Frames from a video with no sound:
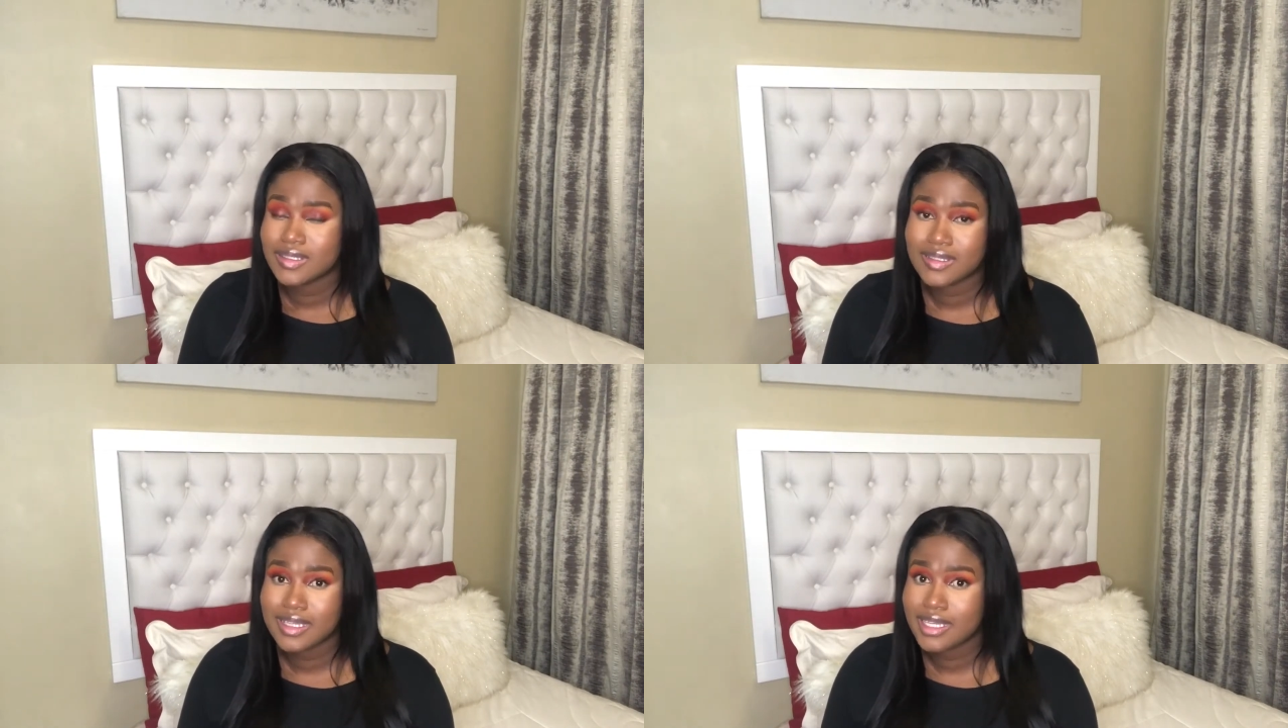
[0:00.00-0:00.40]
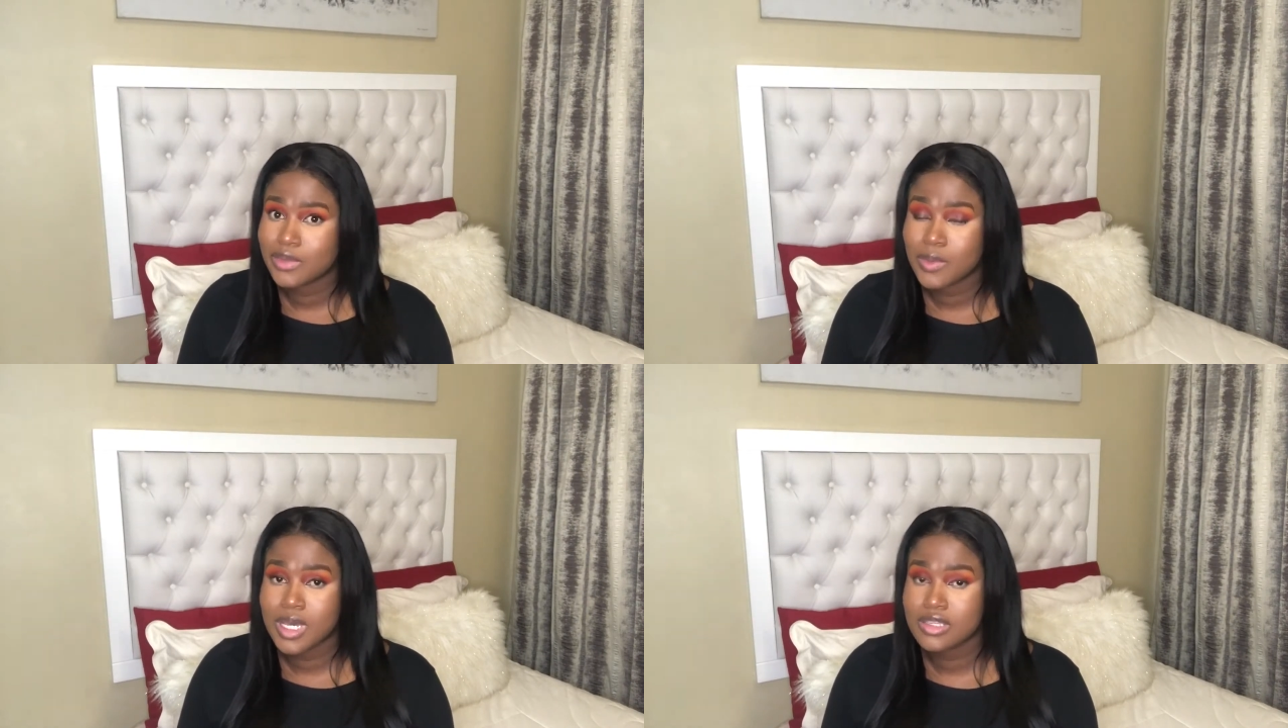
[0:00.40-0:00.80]

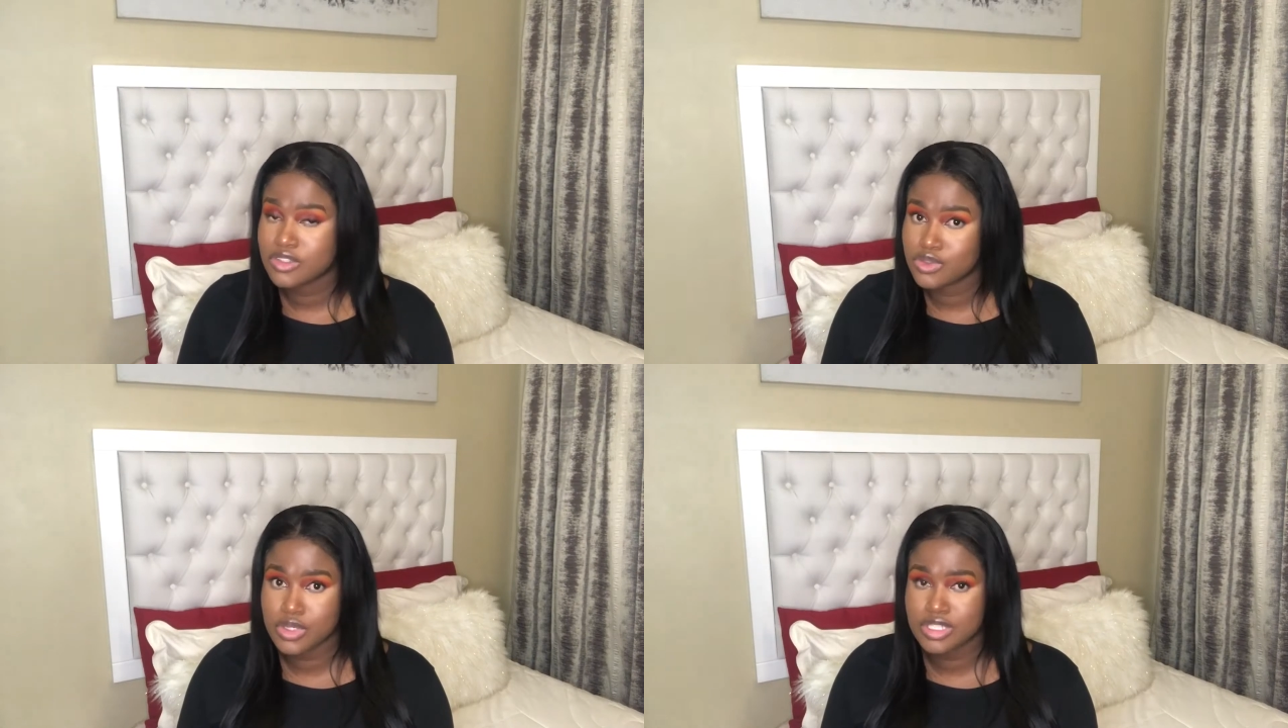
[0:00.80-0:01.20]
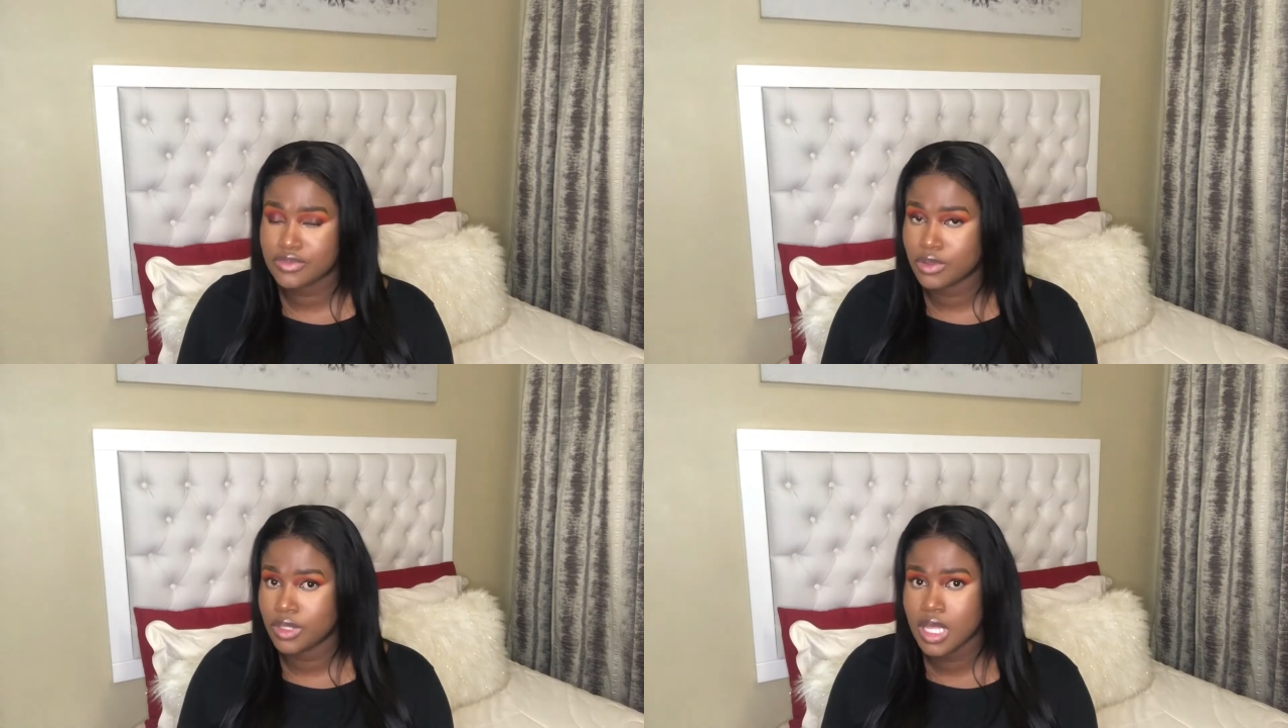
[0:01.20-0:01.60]
it was
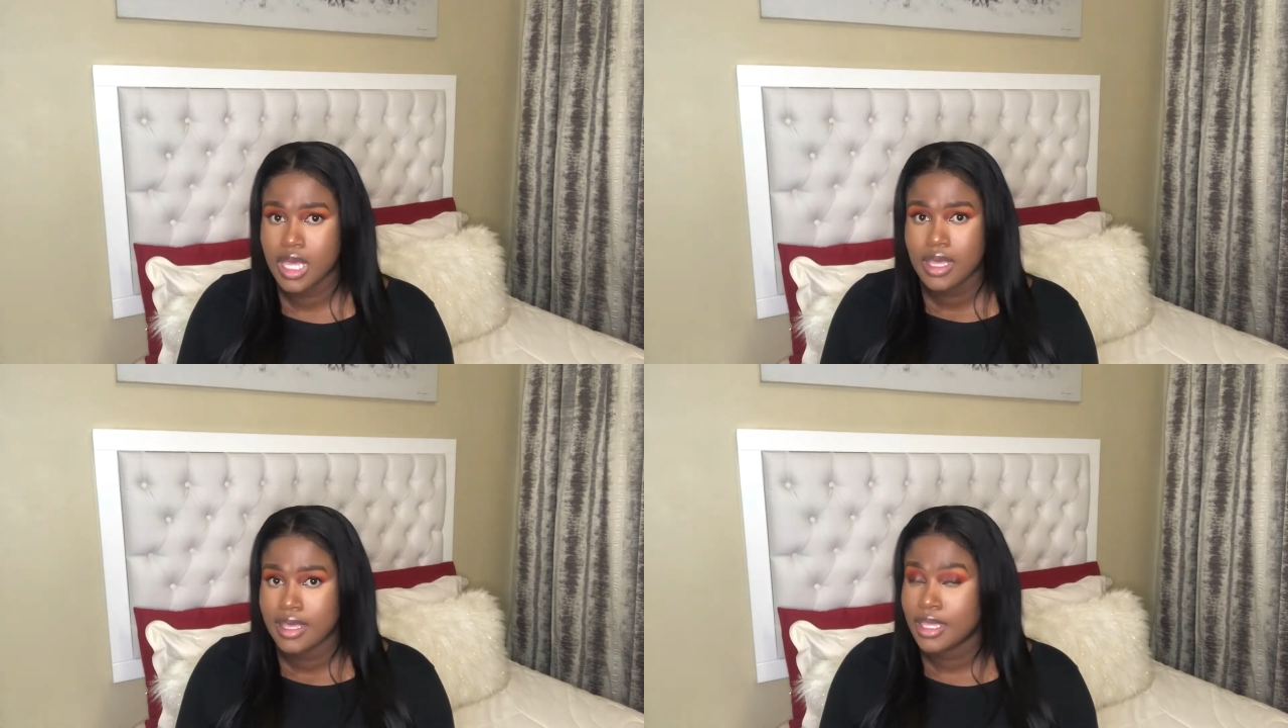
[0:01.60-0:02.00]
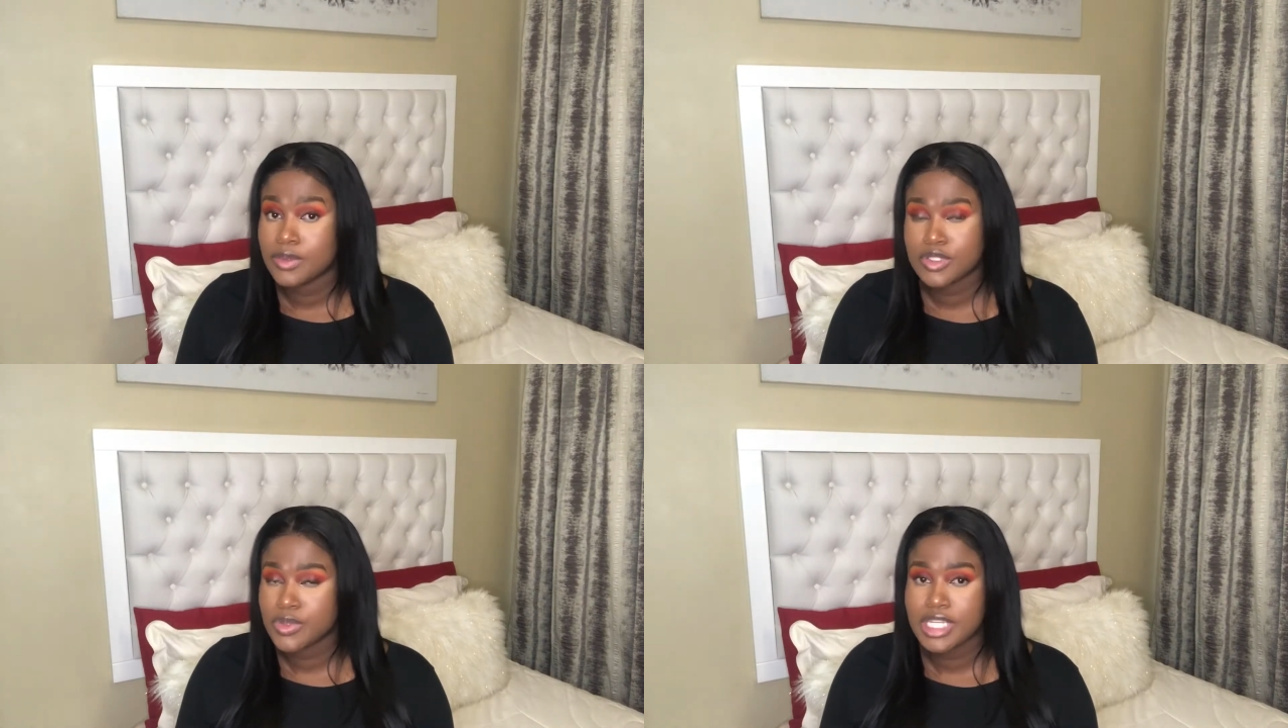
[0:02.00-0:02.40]
stressful. It
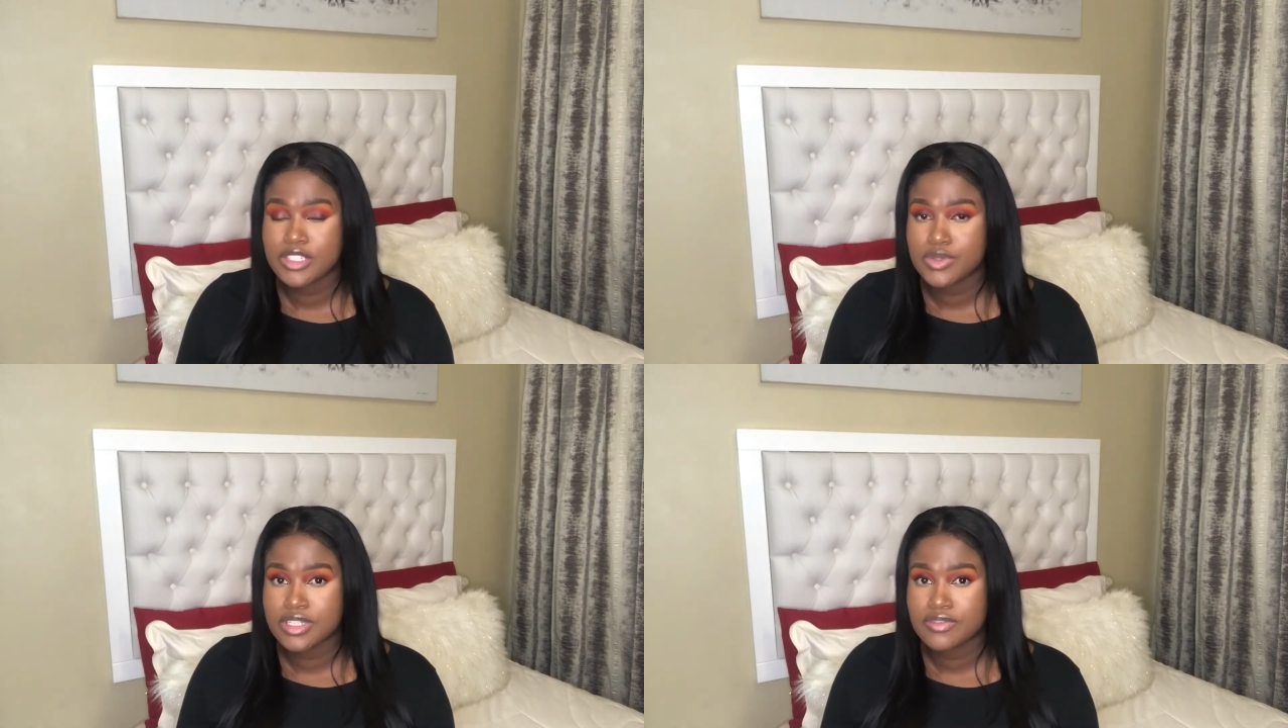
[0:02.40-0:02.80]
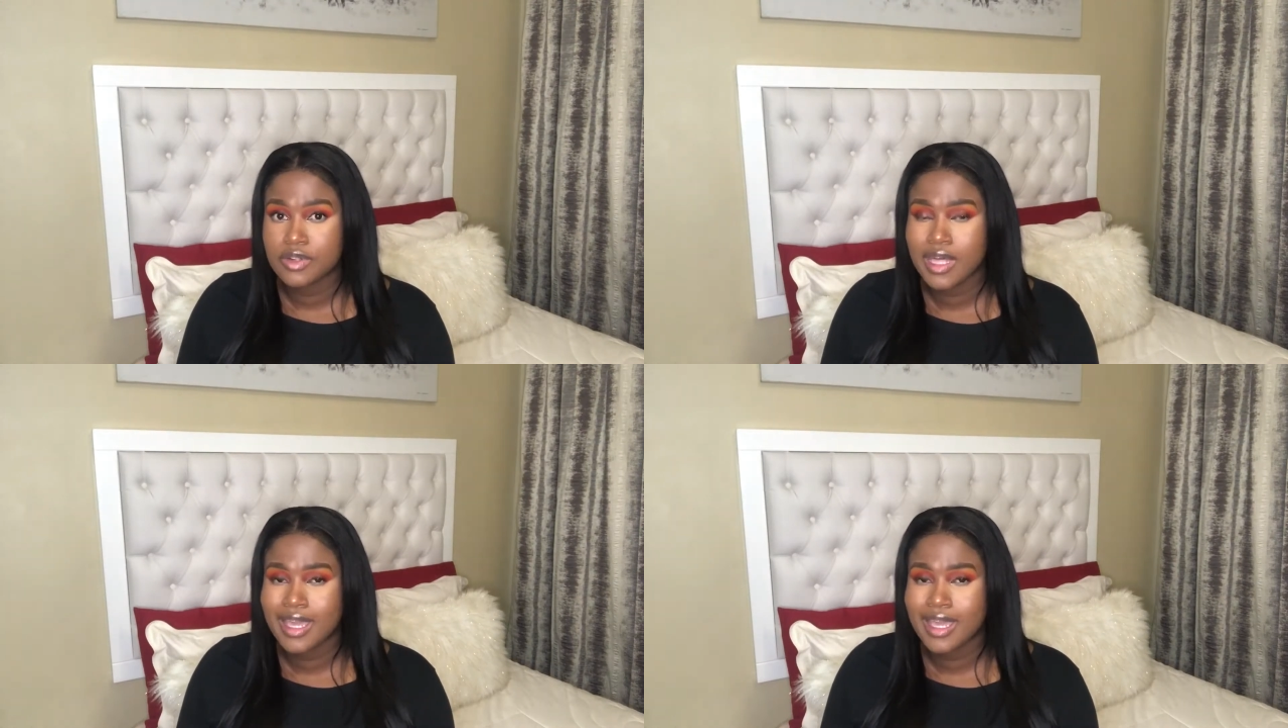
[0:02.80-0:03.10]
was really stressful,